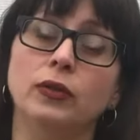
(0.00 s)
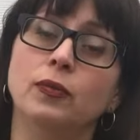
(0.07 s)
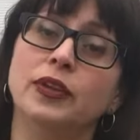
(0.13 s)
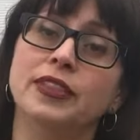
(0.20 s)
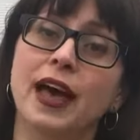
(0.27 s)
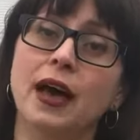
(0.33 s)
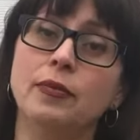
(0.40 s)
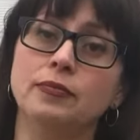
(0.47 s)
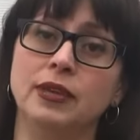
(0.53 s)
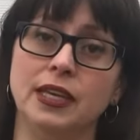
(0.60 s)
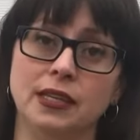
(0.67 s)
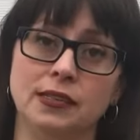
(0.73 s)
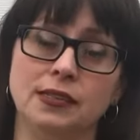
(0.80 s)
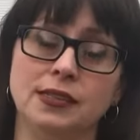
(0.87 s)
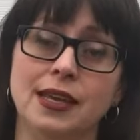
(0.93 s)
And what that
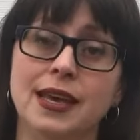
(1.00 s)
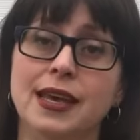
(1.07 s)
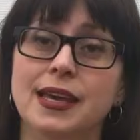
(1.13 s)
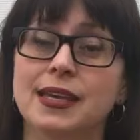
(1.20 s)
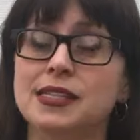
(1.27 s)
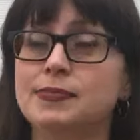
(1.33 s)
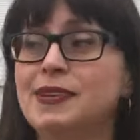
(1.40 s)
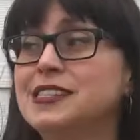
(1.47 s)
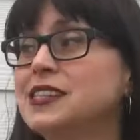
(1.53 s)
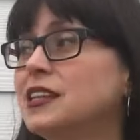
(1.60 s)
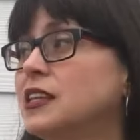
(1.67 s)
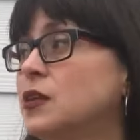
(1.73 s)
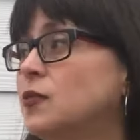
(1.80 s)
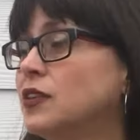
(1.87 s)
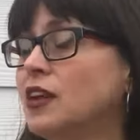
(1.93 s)
means is
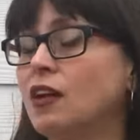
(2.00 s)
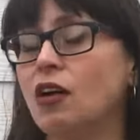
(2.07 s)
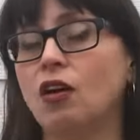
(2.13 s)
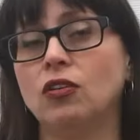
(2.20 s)
basically we're not